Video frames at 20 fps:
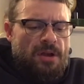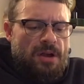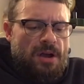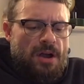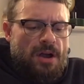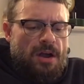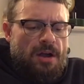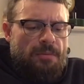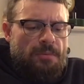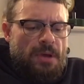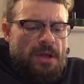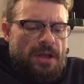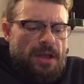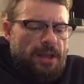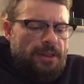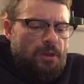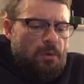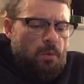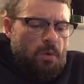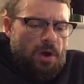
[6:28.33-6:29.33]

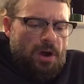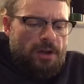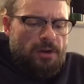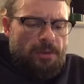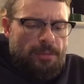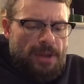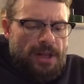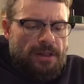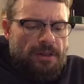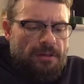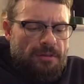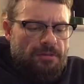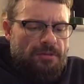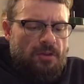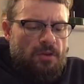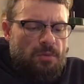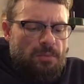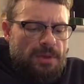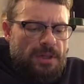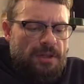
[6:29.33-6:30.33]
And the watermelon's
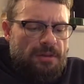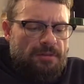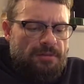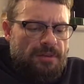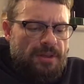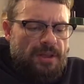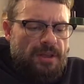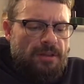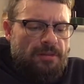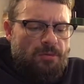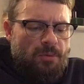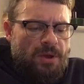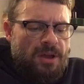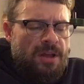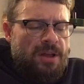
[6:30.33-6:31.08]
too many seeds?